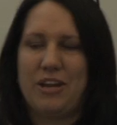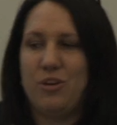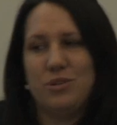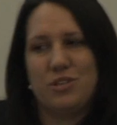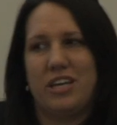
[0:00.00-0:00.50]
time,
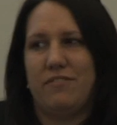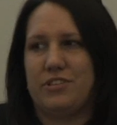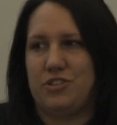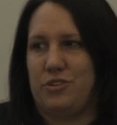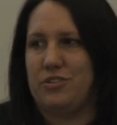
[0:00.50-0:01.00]
and you also
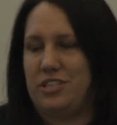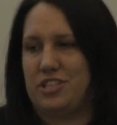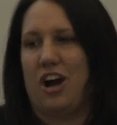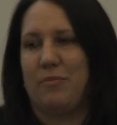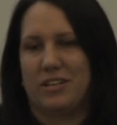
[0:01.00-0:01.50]
give students
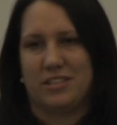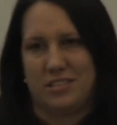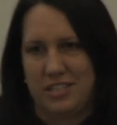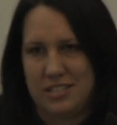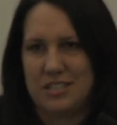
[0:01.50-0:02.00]
the time, because
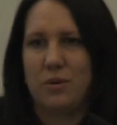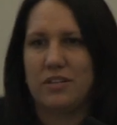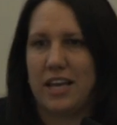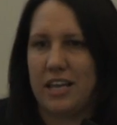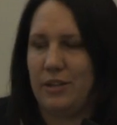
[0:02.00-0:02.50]
this is
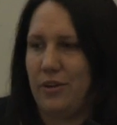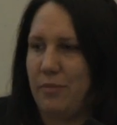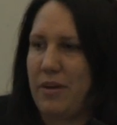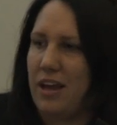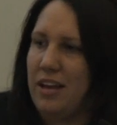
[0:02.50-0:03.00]
what they can
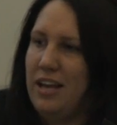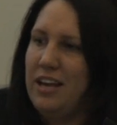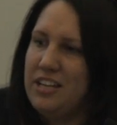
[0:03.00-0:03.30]
learn about.